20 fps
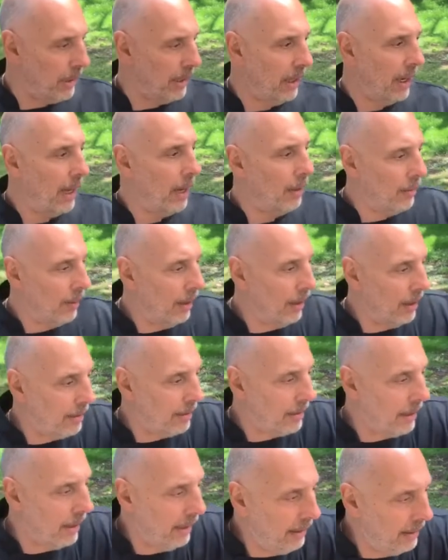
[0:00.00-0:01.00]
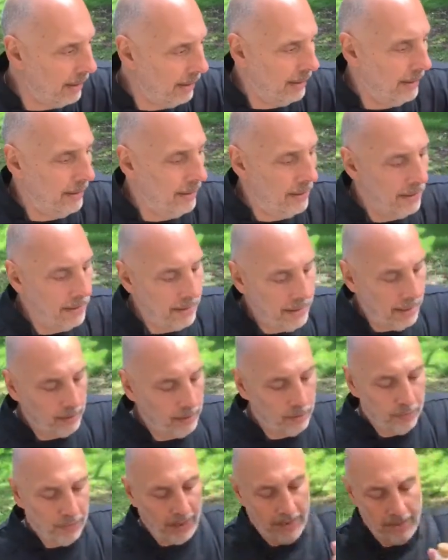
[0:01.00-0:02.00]
low. Okay. Next
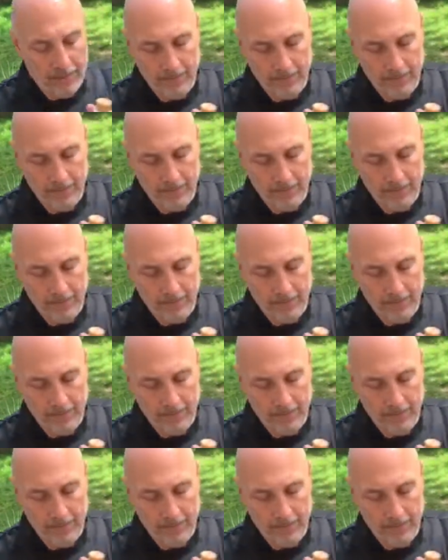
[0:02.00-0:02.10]
thing,